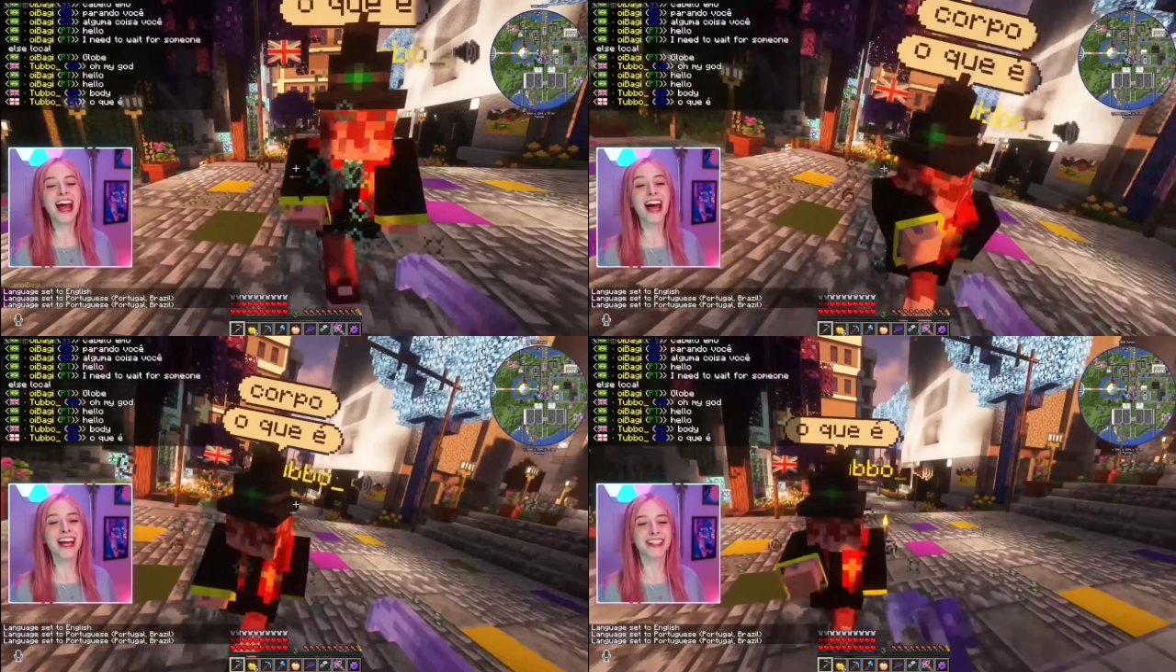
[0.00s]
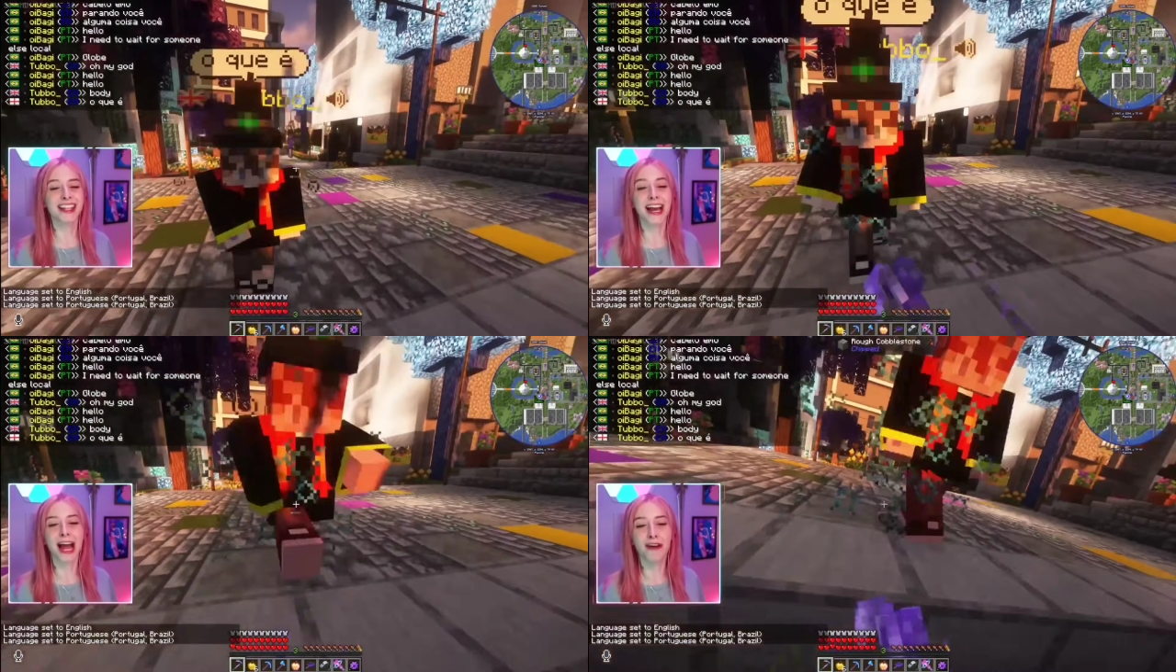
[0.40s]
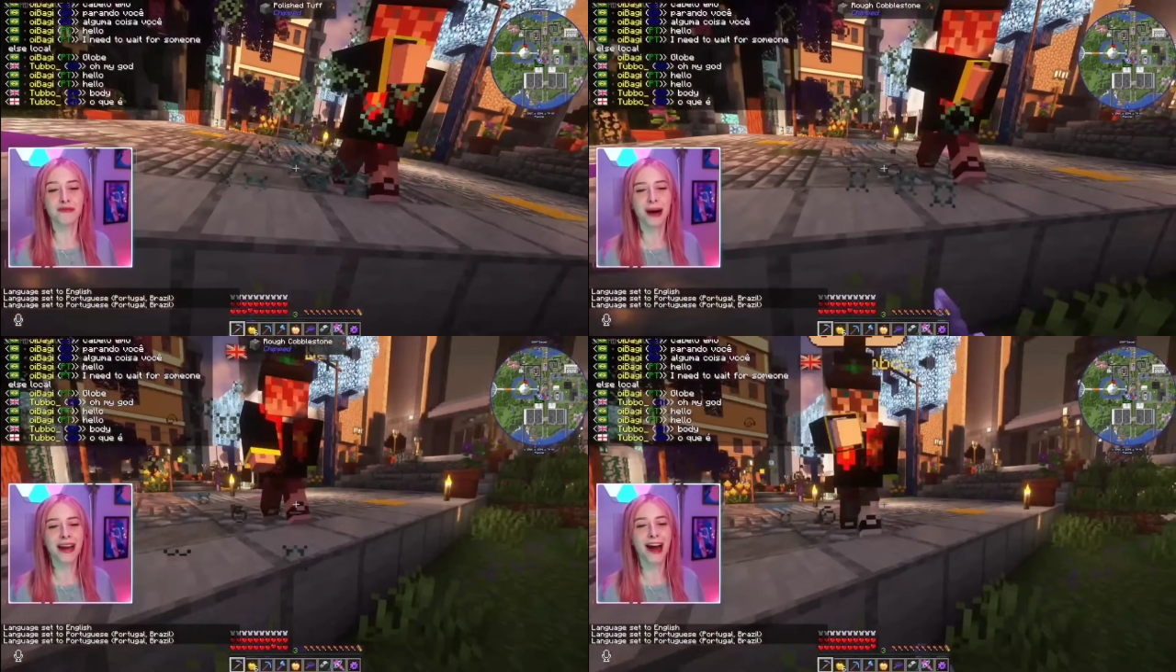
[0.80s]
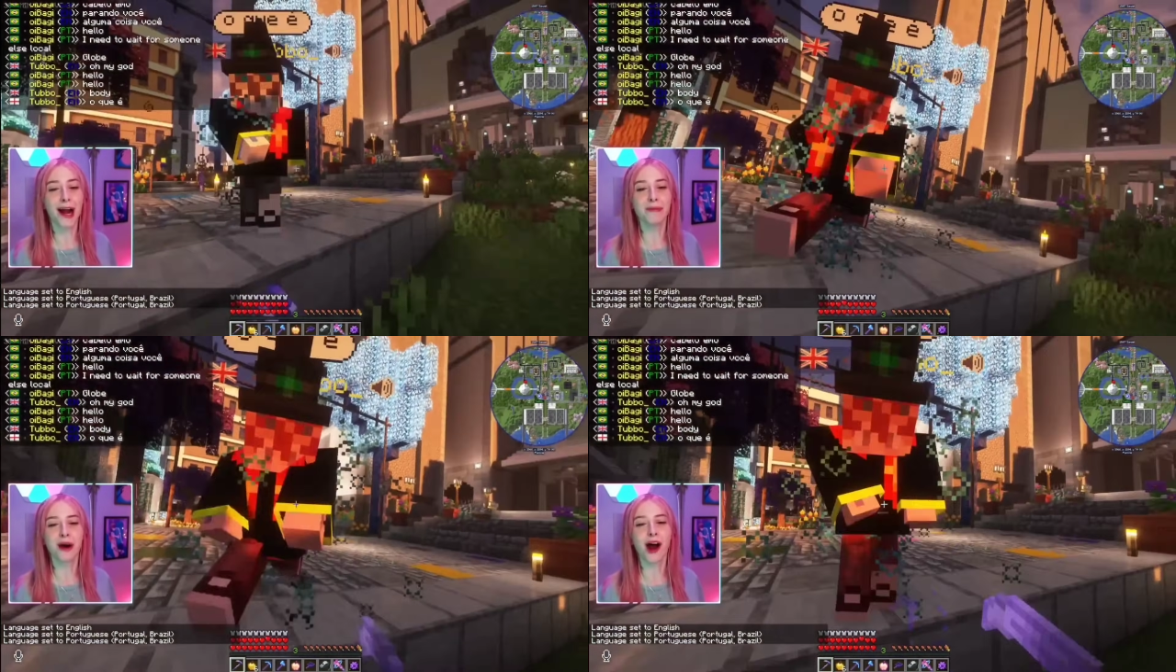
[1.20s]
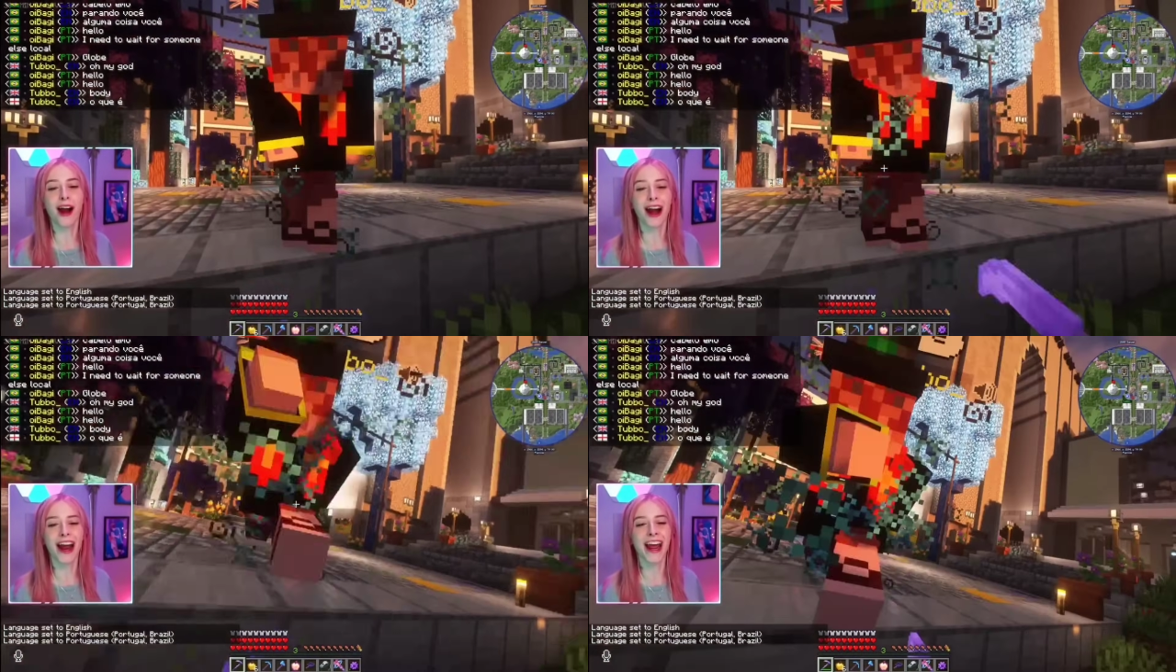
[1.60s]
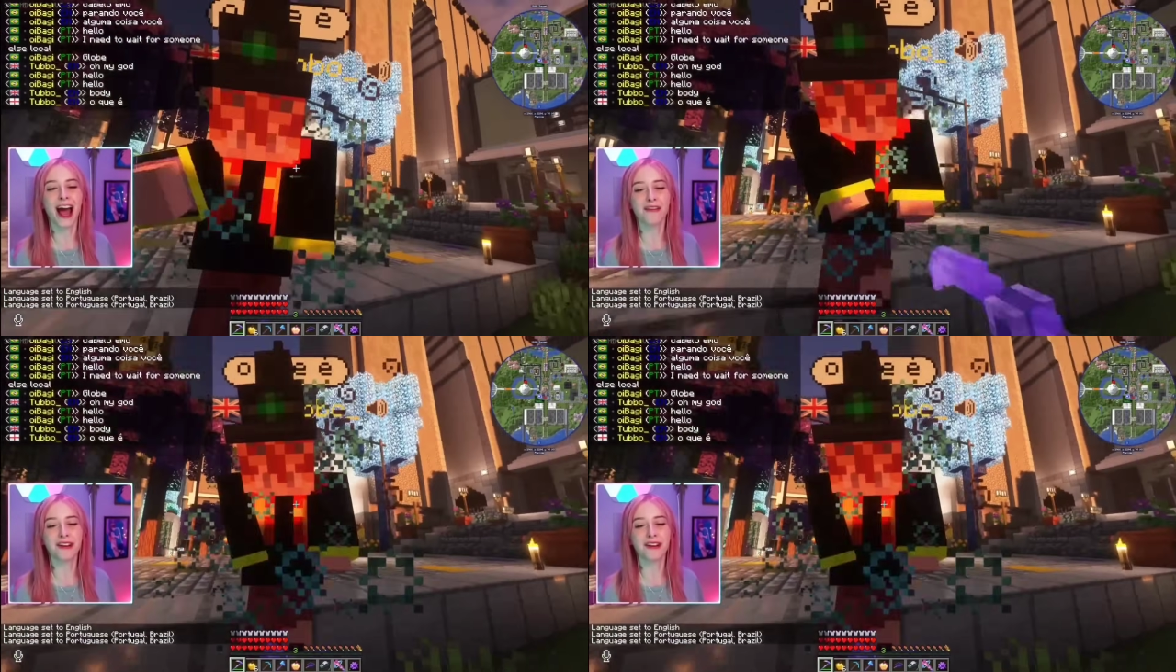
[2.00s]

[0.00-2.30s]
yes! I have my armor! Yes! I